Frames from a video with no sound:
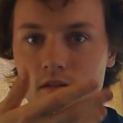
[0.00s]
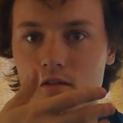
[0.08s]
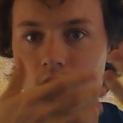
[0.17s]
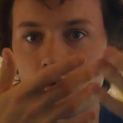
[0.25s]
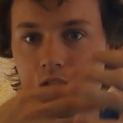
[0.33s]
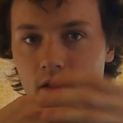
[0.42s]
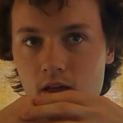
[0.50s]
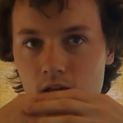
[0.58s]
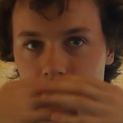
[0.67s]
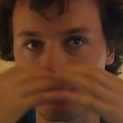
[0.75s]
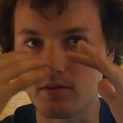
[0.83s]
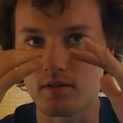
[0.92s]
you got to get
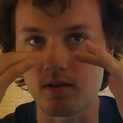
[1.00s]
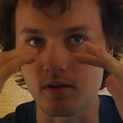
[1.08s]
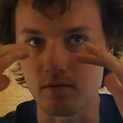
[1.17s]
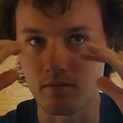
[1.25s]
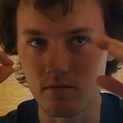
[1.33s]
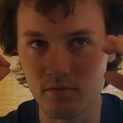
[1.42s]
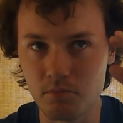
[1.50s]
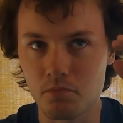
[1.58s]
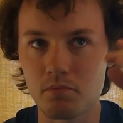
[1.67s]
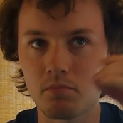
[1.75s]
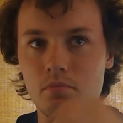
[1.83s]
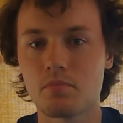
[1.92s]
used to
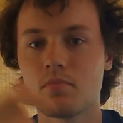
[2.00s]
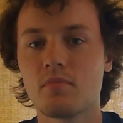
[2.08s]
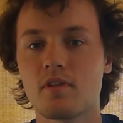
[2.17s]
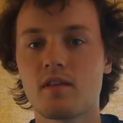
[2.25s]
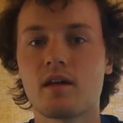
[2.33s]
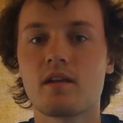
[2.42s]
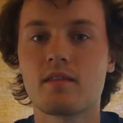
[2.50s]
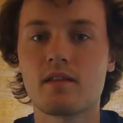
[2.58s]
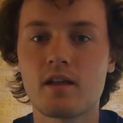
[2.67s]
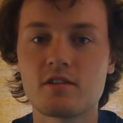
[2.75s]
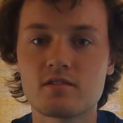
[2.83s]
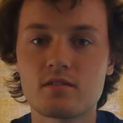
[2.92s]
getting the
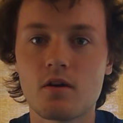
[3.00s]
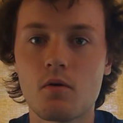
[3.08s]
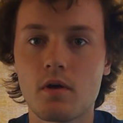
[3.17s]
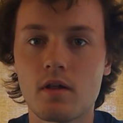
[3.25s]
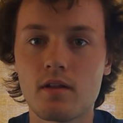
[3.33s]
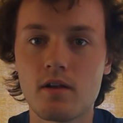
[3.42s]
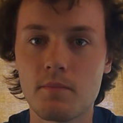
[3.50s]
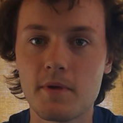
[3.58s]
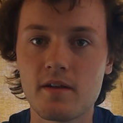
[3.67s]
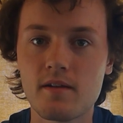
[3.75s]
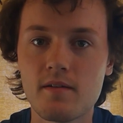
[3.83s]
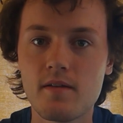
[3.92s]
engine going a little
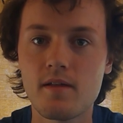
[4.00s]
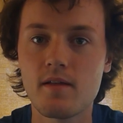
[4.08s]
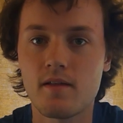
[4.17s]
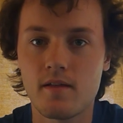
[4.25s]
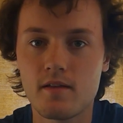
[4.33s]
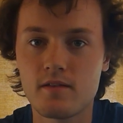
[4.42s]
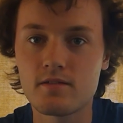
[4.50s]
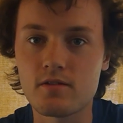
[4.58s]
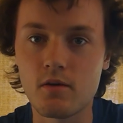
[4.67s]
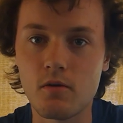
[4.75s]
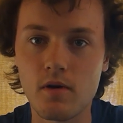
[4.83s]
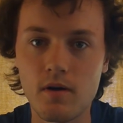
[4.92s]
bit.
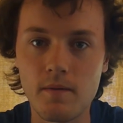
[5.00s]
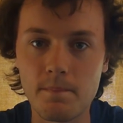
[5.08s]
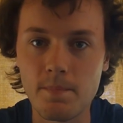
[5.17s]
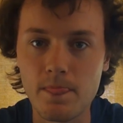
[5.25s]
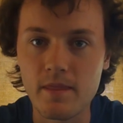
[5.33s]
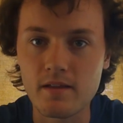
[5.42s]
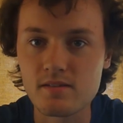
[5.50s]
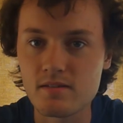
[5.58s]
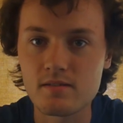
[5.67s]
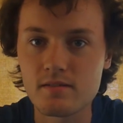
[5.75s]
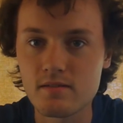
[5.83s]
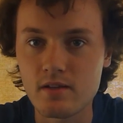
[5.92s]
So
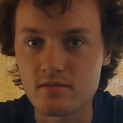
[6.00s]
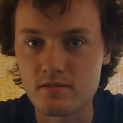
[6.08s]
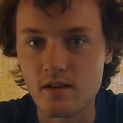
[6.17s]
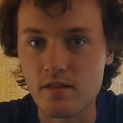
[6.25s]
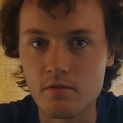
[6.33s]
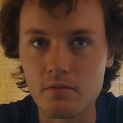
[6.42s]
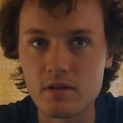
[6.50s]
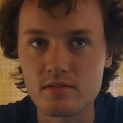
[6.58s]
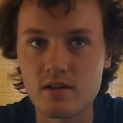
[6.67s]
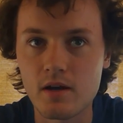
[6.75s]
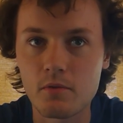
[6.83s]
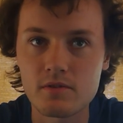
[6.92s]
that's another
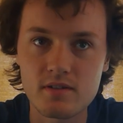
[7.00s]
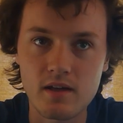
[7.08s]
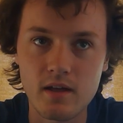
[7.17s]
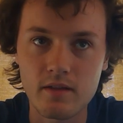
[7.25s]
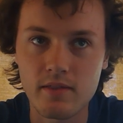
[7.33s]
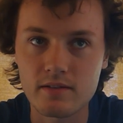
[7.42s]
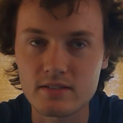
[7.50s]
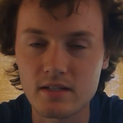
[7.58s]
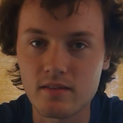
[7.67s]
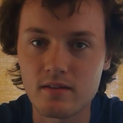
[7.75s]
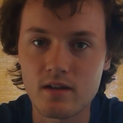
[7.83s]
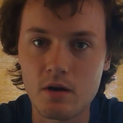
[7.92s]
reason. I would say things
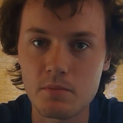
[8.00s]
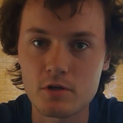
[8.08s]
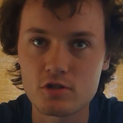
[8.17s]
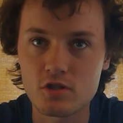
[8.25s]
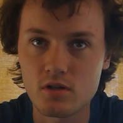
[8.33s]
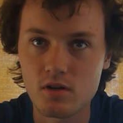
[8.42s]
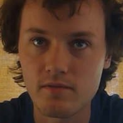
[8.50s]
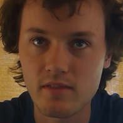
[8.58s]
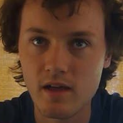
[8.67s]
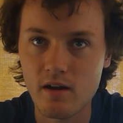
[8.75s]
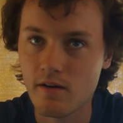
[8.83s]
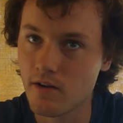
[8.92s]
like the temperature of
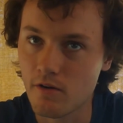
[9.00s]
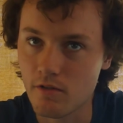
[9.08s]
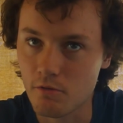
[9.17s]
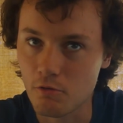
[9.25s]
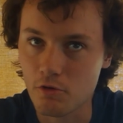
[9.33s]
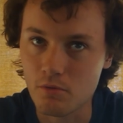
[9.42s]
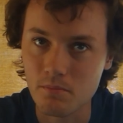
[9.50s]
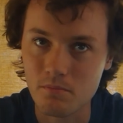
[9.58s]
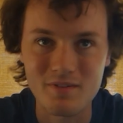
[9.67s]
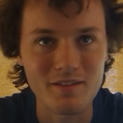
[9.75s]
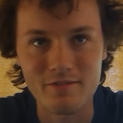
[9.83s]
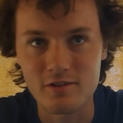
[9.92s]
the area or the
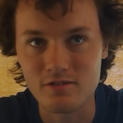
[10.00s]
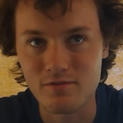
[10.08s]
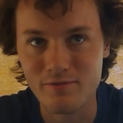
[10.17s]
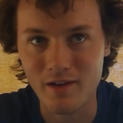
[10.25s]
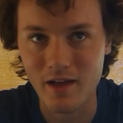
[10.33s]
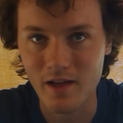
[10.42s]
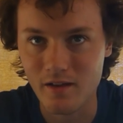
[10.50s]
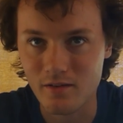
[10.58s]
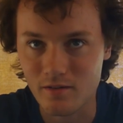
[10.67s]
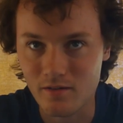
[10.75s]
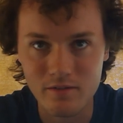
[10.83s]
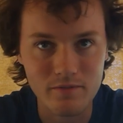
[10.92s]
room, if there's a fan,
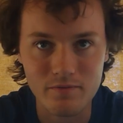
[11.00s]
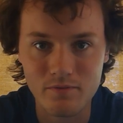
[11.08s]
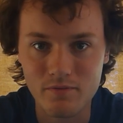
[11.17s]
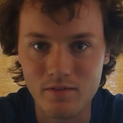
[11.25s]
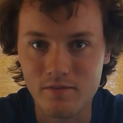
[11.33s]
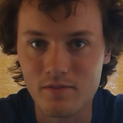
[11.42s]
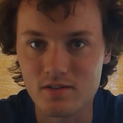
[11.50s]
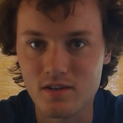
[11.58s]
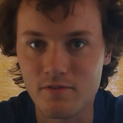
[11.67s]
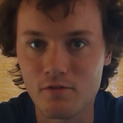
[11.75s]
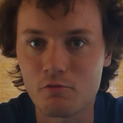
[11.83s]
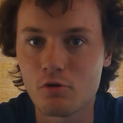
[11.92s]
or if it's a
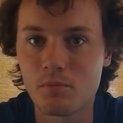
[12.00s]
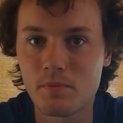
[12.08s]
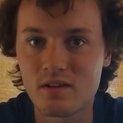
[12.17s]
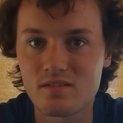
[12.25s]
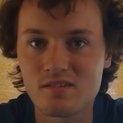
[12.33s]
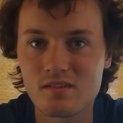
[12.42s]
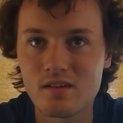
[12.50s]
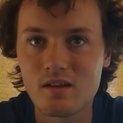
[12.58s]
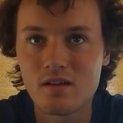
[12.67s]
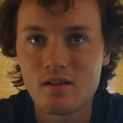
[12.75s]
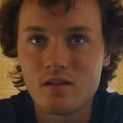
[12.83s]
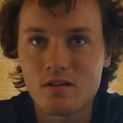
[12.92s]
different room and it's
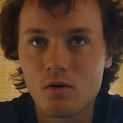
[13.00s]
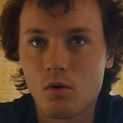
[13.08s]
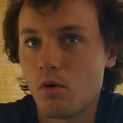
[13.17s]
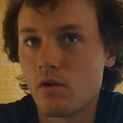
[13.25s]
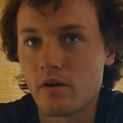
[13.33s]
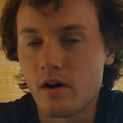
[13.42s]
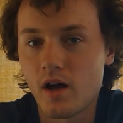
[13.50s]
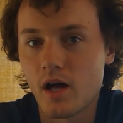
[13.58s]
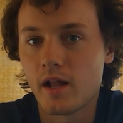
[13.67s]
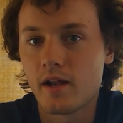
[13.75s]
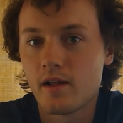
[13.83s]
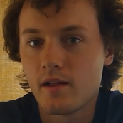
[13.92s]
cold or
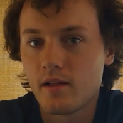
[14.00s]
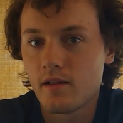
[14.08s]
hot,